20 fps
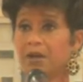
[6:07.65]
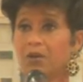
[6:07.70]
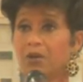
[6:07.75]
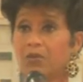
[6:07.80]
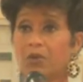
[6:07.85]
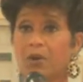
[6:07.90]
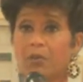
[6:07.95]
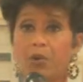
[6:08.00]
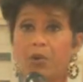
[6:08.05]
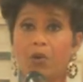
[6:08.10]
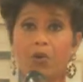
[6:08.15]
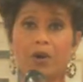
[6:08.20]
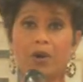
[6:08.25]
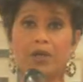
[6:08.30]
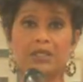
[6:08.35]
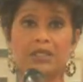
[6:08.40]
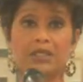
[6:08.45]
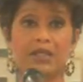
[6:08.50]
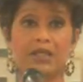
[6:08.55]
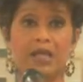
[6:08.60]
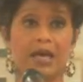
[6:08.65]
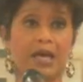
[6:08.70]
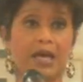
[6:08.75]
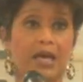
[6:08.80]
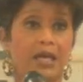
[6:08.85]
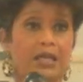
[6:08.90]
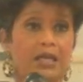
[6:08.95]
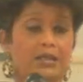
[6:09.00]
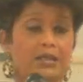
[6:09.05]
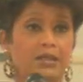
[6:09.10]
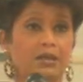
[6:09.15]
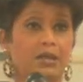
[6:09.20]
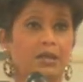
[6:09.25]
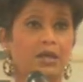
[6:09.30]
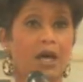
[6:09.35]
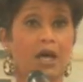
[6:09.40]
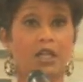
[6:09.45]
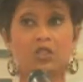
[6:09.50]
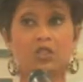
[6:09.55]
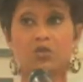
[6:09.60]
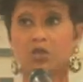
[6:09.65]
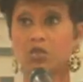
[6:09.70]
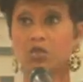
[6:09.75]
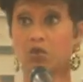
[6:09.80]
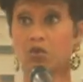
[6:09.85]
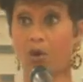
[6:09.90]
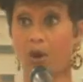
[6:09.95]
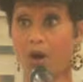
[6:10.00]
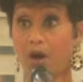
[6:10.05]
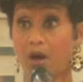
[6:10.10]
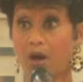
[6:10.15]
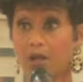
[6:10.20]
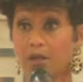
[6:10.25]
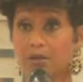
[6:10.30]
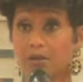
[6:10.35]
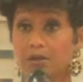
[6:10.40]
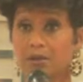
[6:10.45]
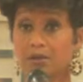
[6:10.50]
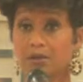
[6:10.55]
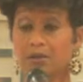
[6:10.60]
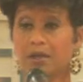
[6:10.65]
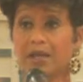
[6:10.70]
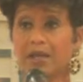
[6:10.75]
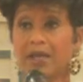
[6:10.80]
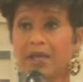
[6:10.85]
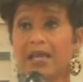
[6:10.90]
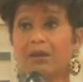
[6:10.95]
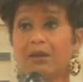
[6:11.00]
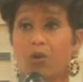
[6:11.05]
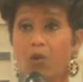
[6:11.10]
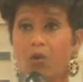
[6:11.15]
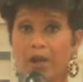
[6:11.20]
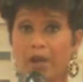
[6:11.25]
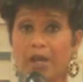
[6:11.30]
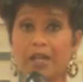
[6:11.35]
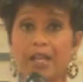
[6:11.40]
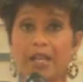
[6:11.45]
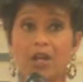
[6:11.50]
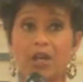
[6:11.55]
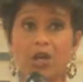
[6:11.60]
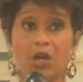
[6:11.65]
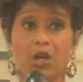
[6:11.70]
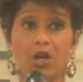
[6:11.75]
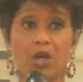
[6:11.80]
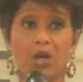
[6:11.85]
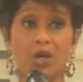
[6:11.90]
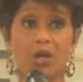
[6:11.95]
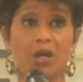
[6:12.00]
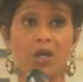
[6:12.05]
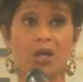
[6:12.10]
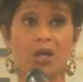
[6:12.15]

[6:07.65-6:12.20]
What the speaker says: Reports that guns were drawn and pointed at her